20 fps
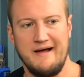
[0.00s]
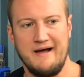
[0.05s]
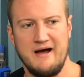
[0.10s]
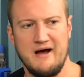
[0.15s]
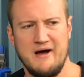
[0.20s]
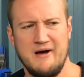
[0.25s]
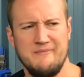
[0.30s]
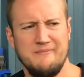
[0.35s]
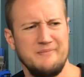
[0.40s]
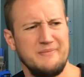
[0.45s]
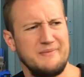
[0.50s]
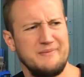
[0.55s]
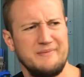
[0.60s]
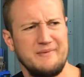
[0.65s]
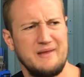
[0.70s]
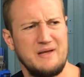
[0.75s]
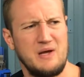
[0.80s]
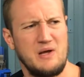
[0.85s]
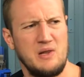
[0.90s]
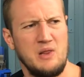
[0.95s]
Um,
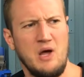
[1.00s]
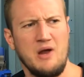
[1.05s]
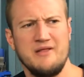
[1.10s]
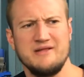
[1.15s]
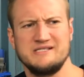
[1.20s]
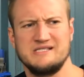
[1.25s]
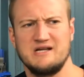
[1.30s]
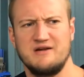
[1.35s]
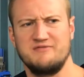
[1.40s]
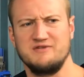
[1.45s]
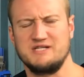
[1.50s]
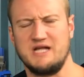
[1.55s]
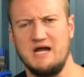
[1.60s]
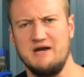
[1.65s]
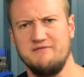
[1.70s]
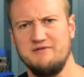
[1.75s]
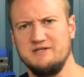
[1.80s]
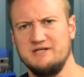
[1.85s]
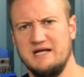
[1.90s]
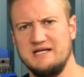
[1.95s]
a lot of this stuff is
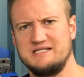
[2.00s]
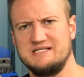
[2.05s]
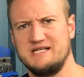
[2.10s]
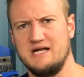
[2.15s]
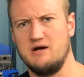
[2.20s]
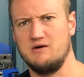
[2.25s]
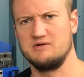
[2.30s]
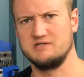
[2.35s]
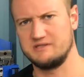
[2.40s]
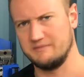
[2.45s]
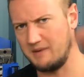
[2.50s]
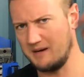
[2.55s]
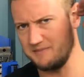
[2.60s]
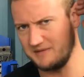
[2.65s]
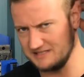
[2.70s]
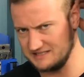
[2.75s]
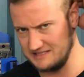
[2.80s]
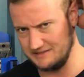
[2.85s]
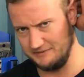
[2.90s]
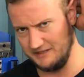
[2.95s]
kind of, in, it sounds, it might
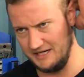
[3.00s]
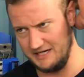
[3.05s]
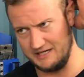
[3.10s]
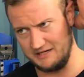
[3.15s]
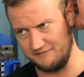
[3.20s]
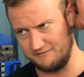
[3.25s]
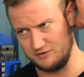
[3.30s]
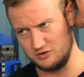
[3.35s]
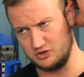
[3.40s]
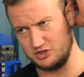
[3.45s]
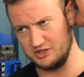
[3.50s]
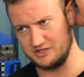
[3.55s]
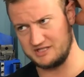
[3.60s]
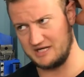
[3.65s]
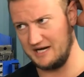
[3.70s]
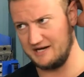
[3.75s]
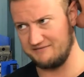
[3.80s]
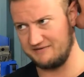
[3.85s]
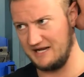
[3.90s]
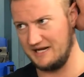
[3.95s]
be intimidating if you're
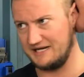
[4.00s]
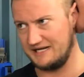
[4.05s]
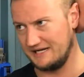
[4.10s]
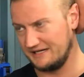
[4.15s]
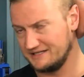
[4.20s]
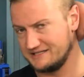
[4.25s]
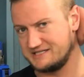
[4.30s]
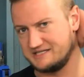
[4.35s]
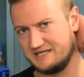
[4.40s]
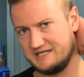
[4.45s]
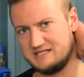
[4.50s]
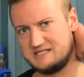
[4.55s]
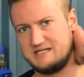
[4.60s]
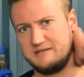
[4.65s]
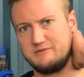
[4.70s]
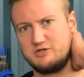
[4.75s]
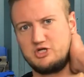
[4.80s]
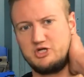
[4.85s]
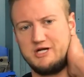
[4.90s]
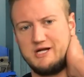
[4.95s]
just kind of getting into C N
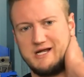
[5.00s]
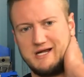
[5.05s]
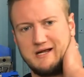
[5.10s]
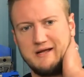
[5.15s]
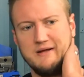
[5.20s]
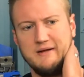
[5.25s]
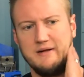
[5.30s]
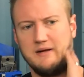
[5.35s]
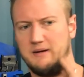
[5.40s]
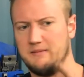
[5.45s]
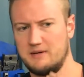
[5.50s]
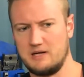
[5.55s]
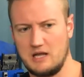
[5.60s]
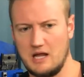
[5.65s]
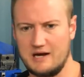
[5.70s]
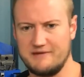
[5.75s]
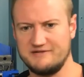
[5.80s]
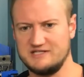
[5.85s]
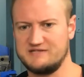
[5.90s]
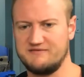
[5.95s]
C machining, but a
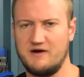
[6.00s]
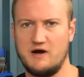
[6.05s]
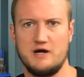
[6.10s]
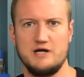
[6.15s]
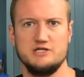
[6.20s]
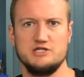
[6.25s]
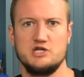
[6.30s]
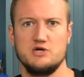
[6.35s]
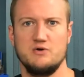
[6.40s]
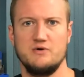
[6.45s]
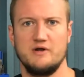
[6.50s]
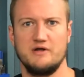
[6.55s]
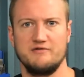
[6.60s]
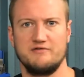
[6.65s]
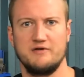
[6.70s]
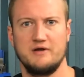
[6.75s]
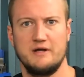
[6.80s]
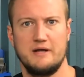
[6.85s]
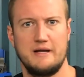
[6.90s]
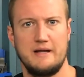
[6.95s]
lot of it's very
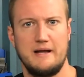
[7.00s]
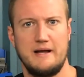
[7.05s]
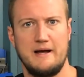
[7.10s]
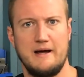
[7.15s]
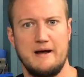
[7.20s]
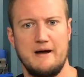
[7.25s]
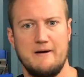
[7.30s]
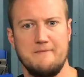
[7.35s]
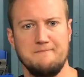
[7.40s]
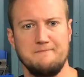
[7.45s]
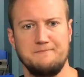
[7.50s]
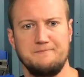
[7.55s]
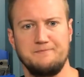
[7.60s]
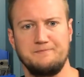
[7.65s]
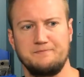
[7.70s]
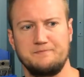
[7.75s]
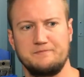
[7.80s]
intuitive. Um,